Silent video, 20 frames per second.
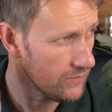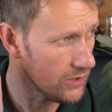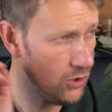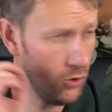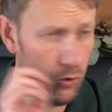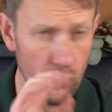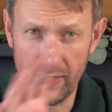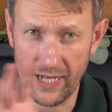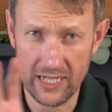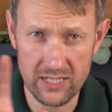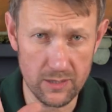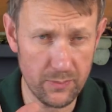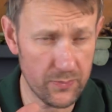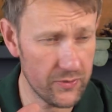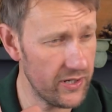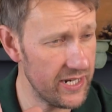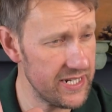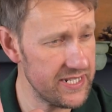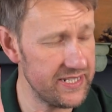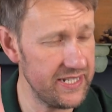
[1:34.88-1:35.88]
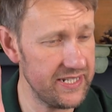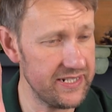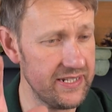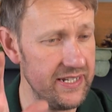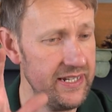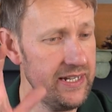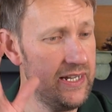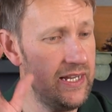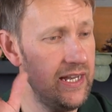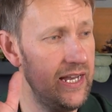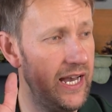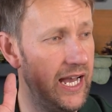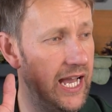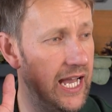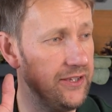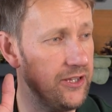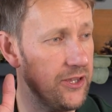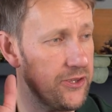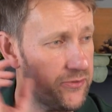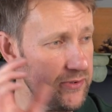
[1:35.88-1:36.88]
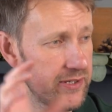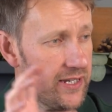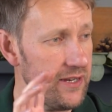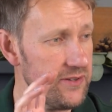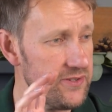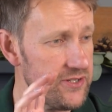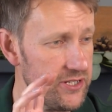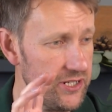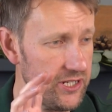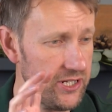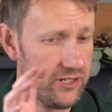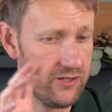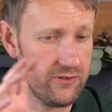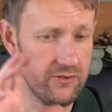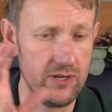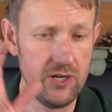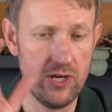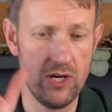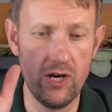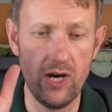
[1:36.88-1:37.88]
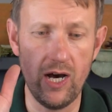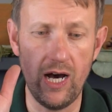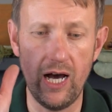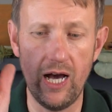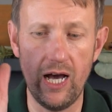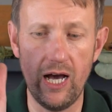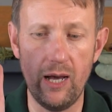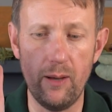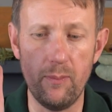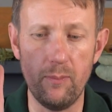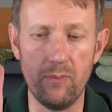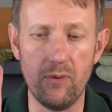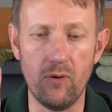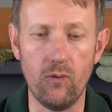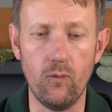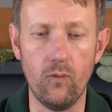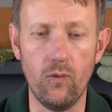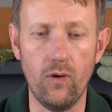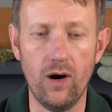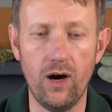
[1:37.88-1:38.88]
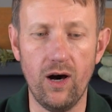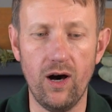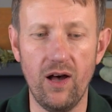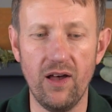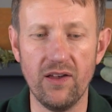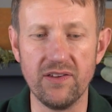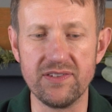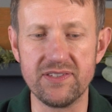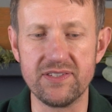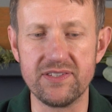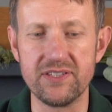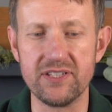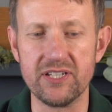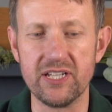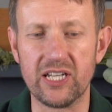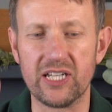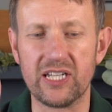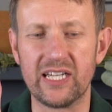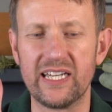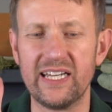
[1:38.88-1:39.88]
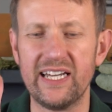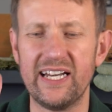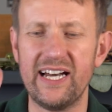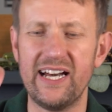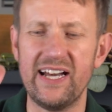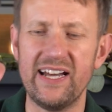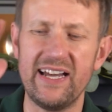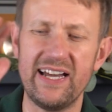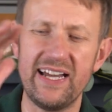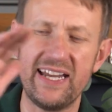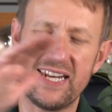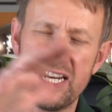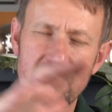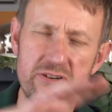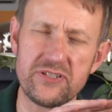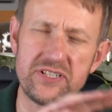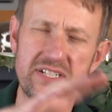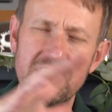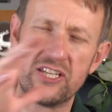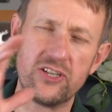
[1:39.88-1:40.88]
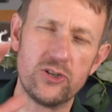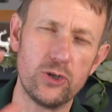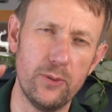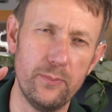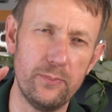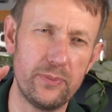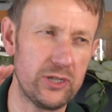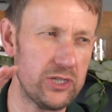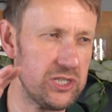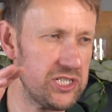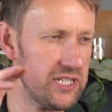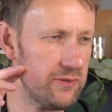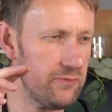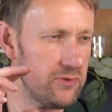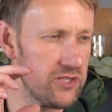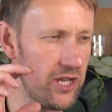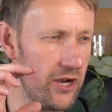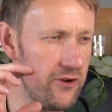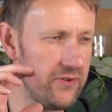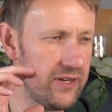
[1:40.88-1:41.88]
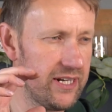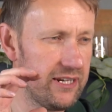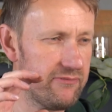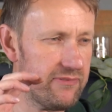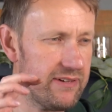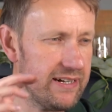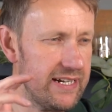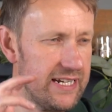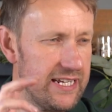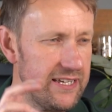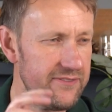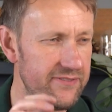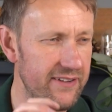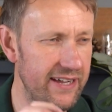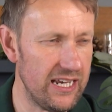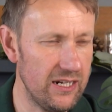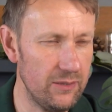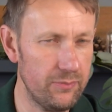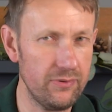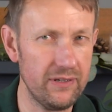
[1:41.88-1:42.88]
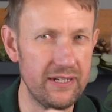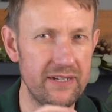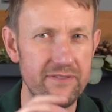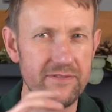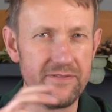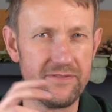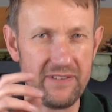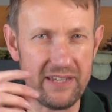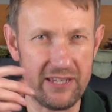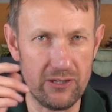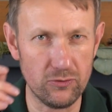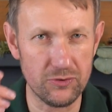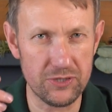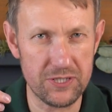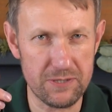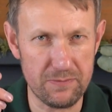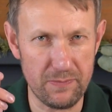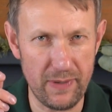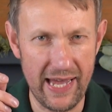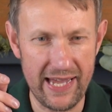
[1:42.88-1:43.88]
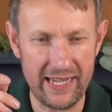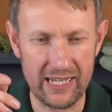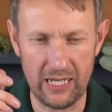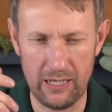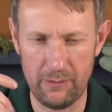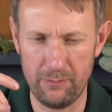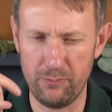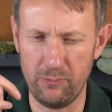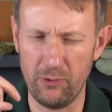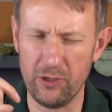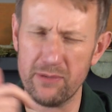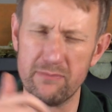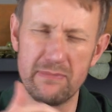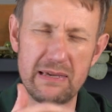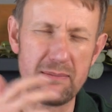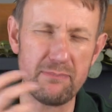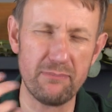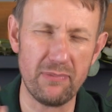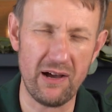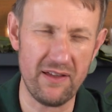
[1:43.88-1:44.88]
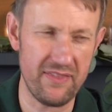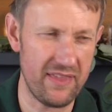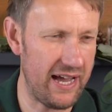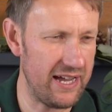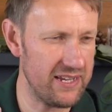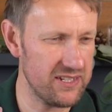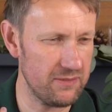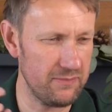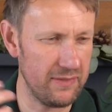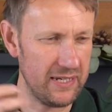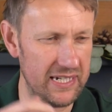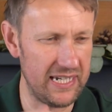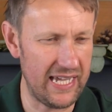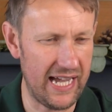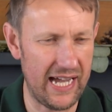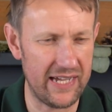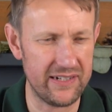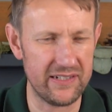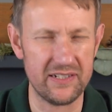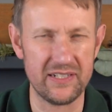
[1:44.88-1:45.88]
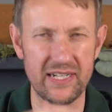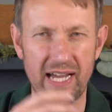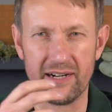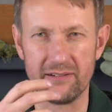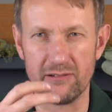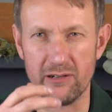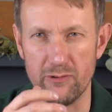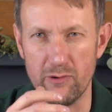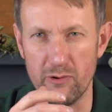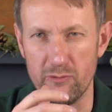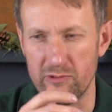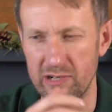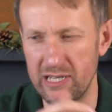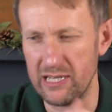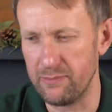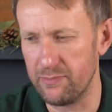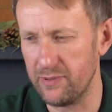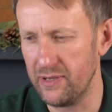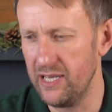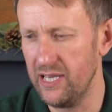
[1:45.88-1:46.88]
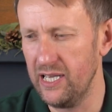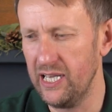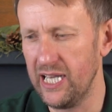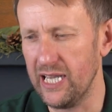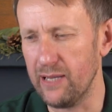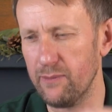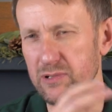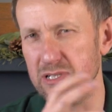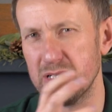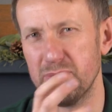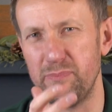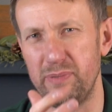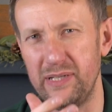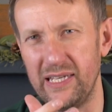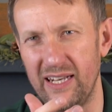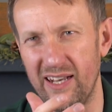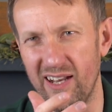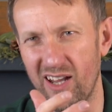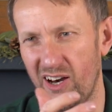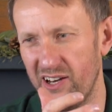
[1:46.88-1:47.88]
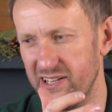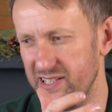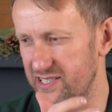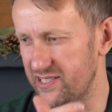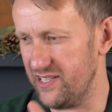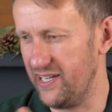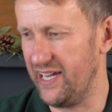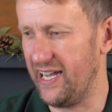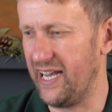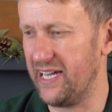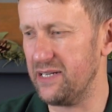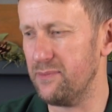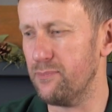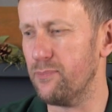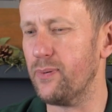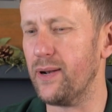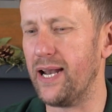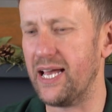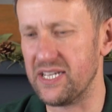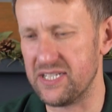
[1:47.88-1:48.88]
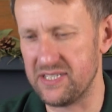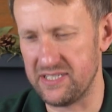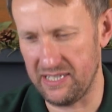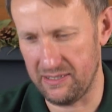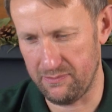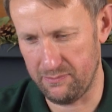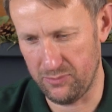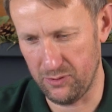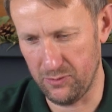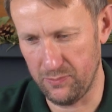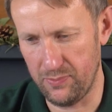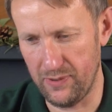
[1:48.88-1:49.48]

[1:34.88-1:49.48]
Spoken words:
all gas operated. And the 302 was an interesting gun because it was only really available in field spec. And what I mean by that is, it had a narrower rib, it was a bit lighter, it had a plastic butt